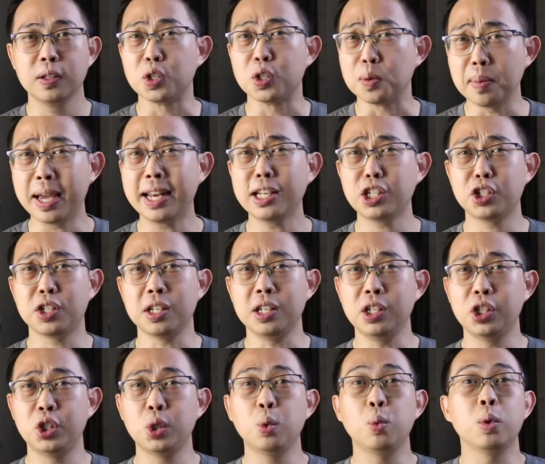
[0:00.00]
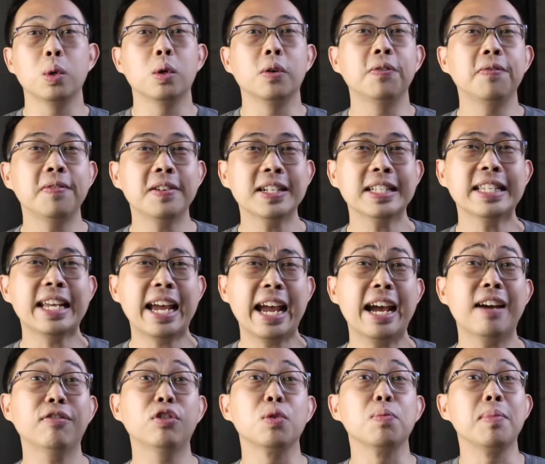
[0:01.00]
To manage the issue, we will first
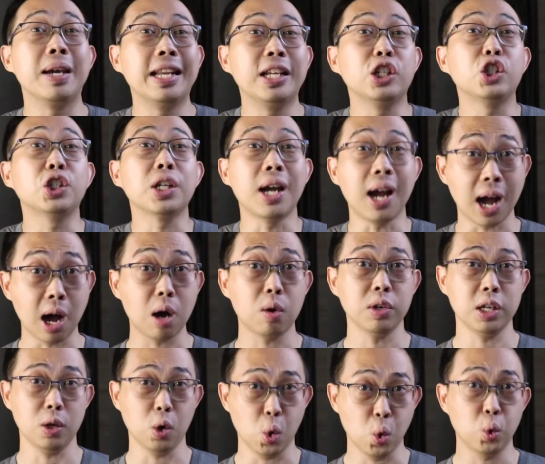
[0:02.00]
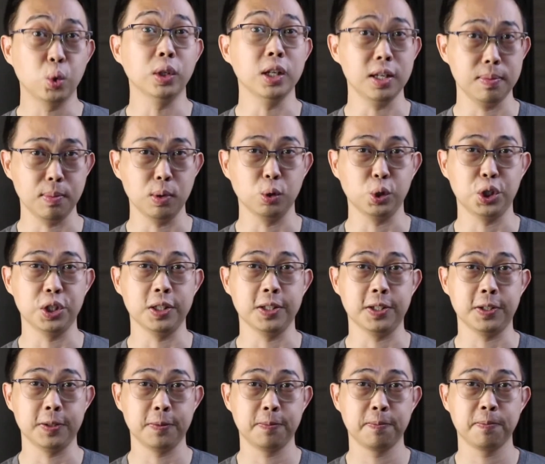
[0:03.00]
have to manage our own
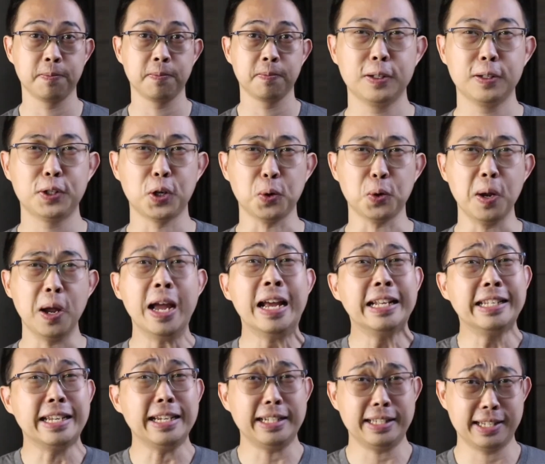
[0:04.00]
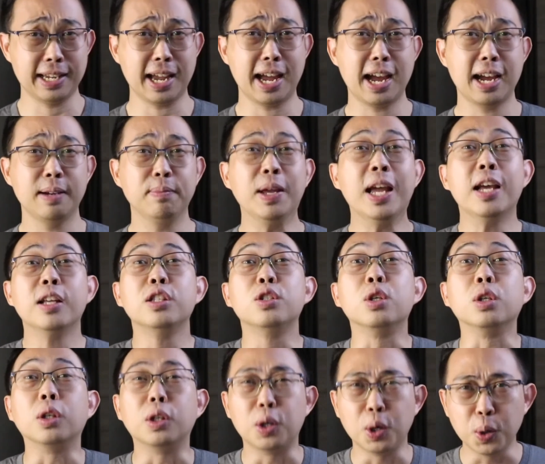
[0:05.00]
emotions. So take time to
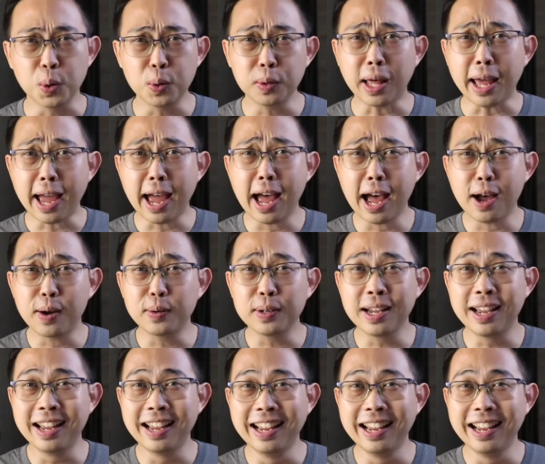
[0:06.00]
cool down